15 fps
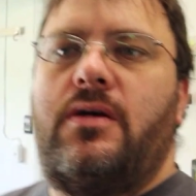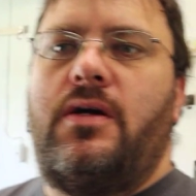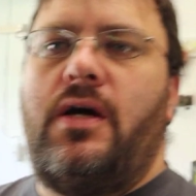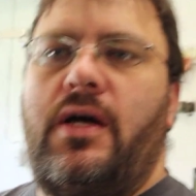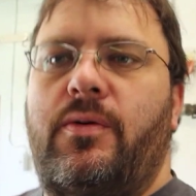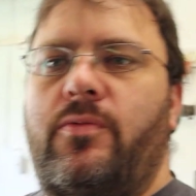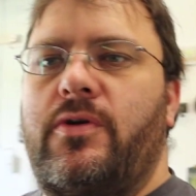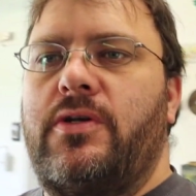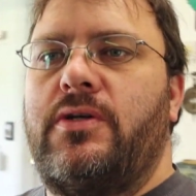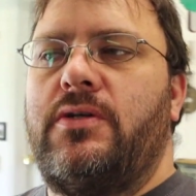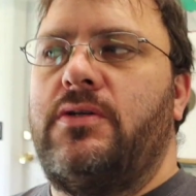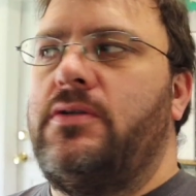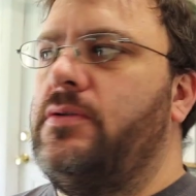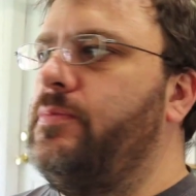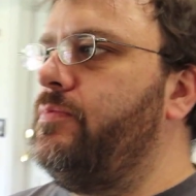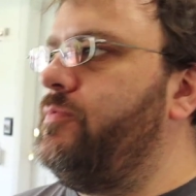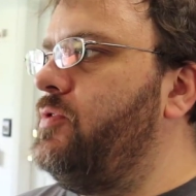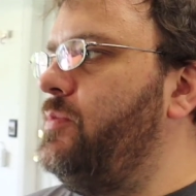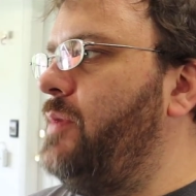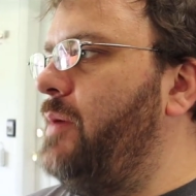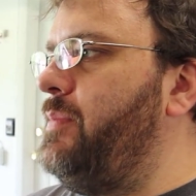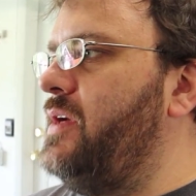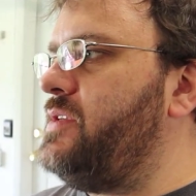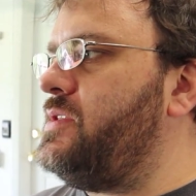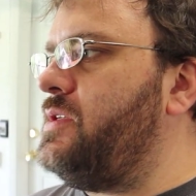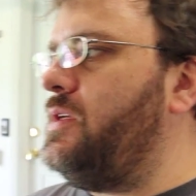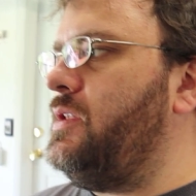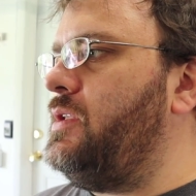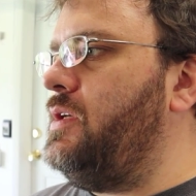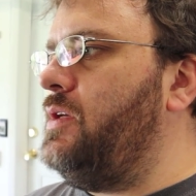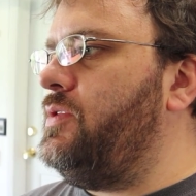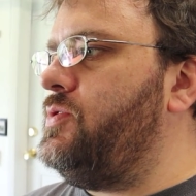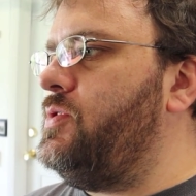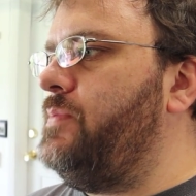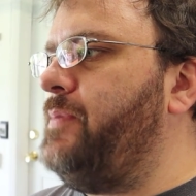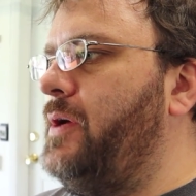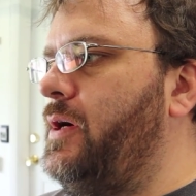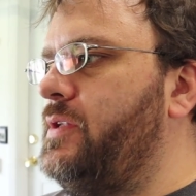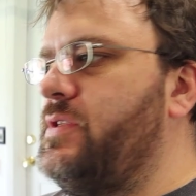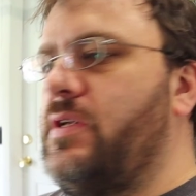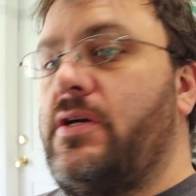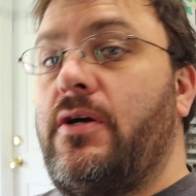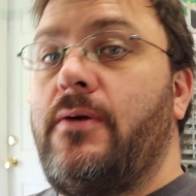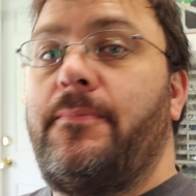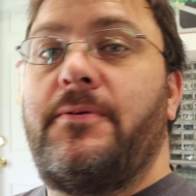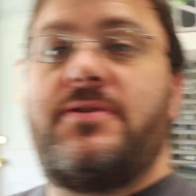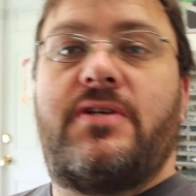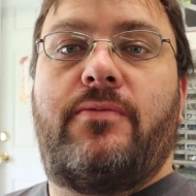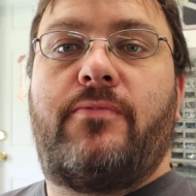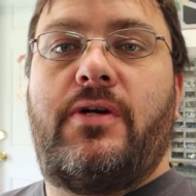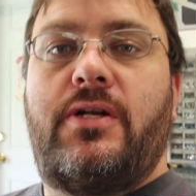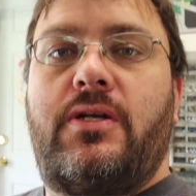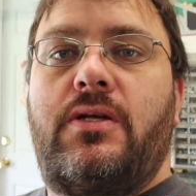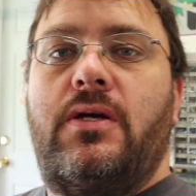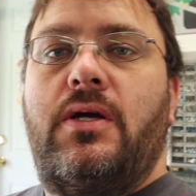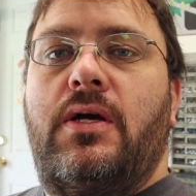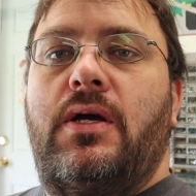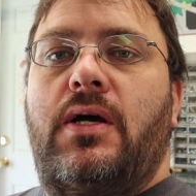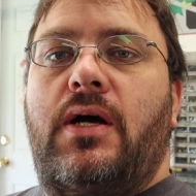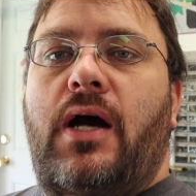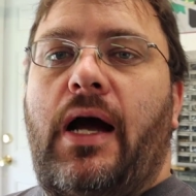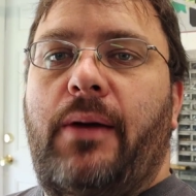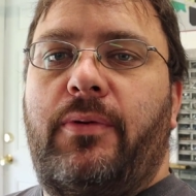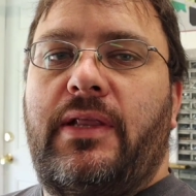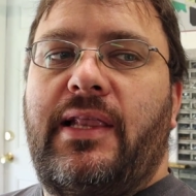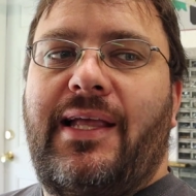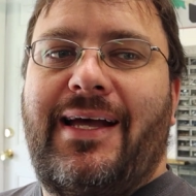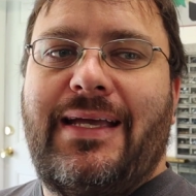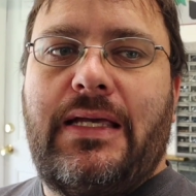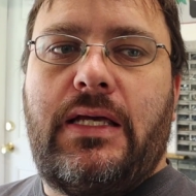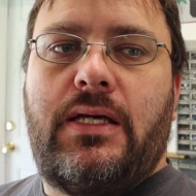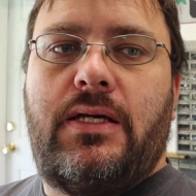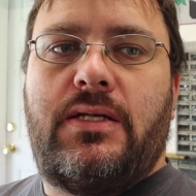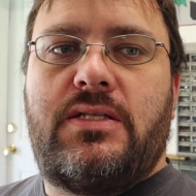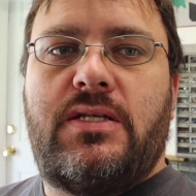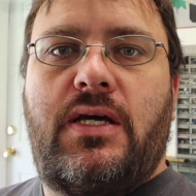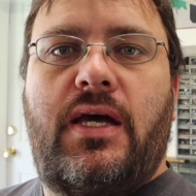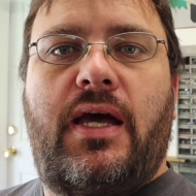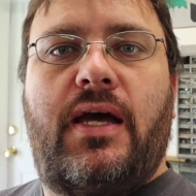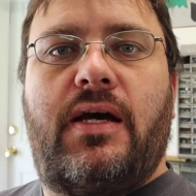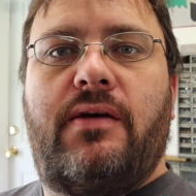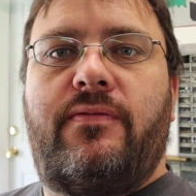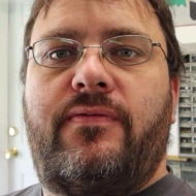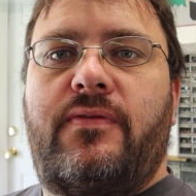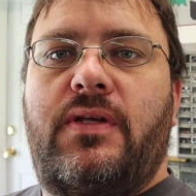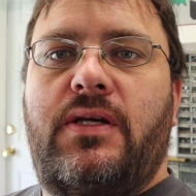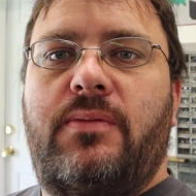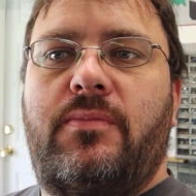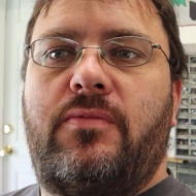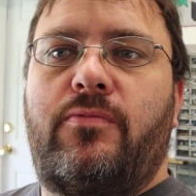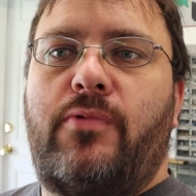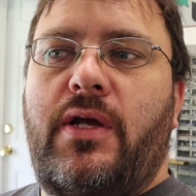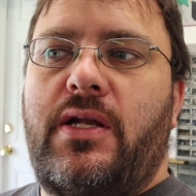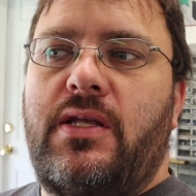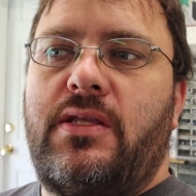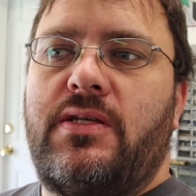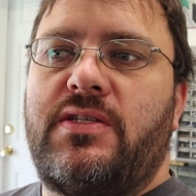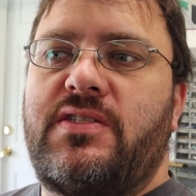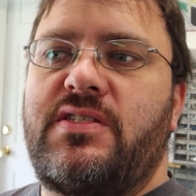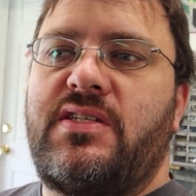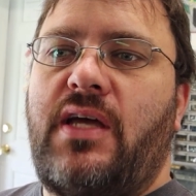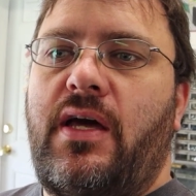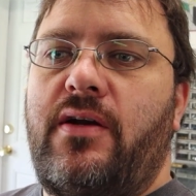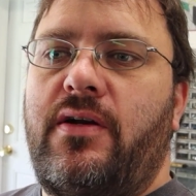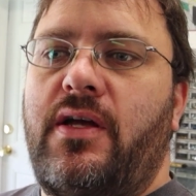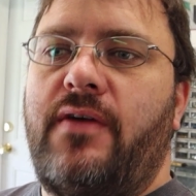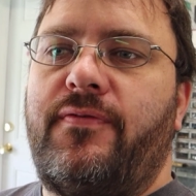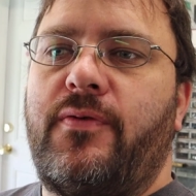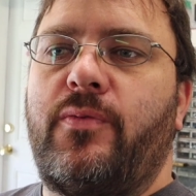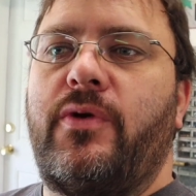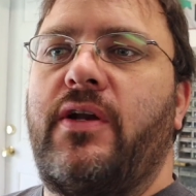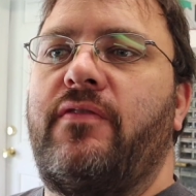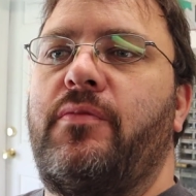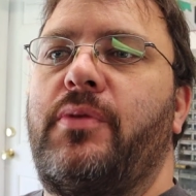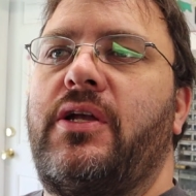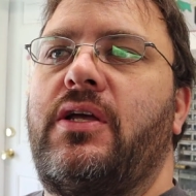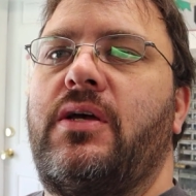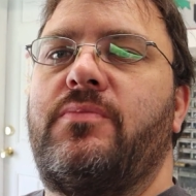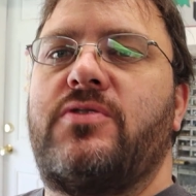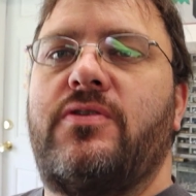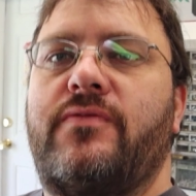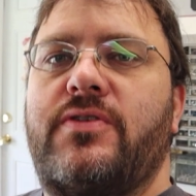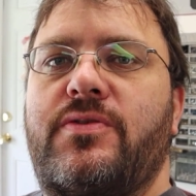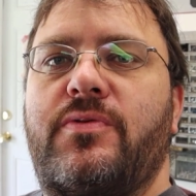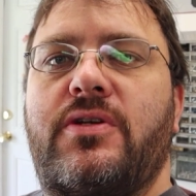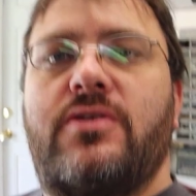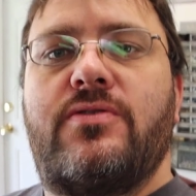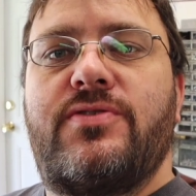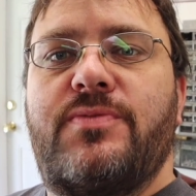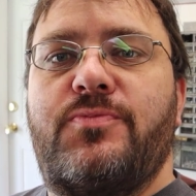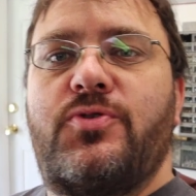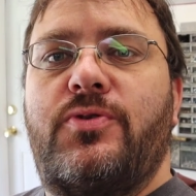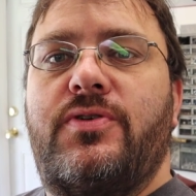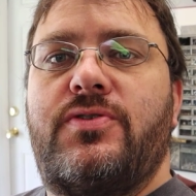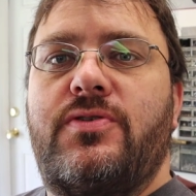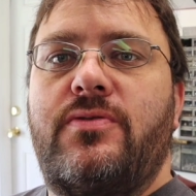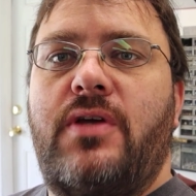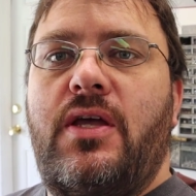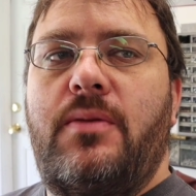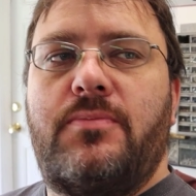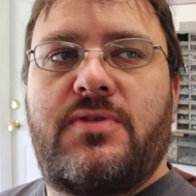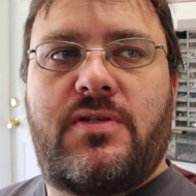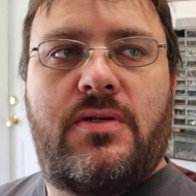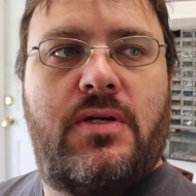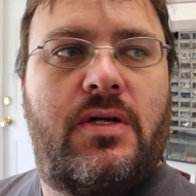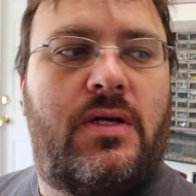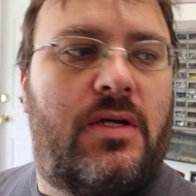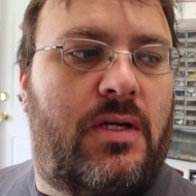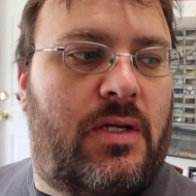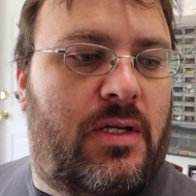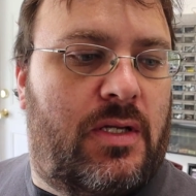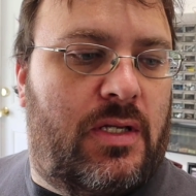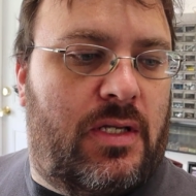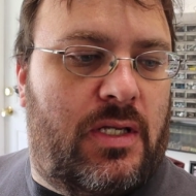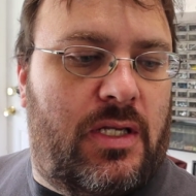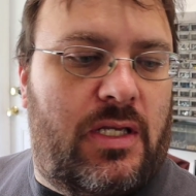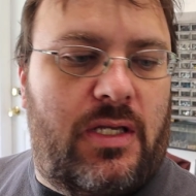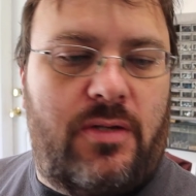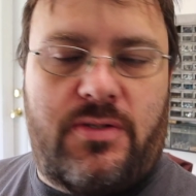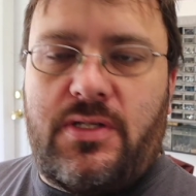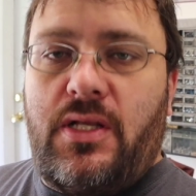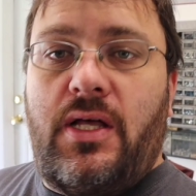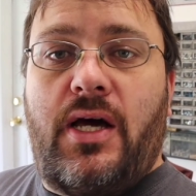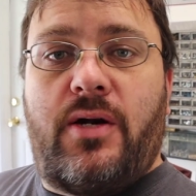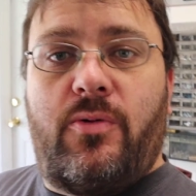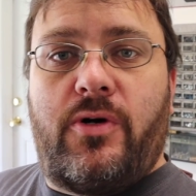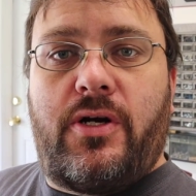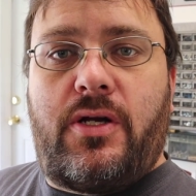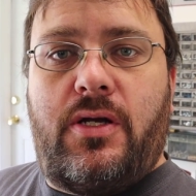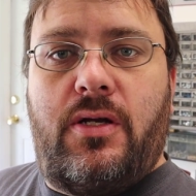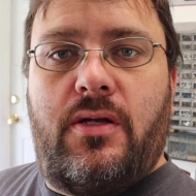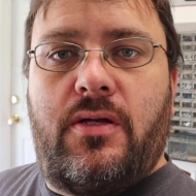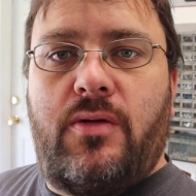I will do my best to get the other 2 pods at 100% running. I would like to have them ready this Saturday for when everybody comes over so we can do some 2-on-2 games. It was a lot of work.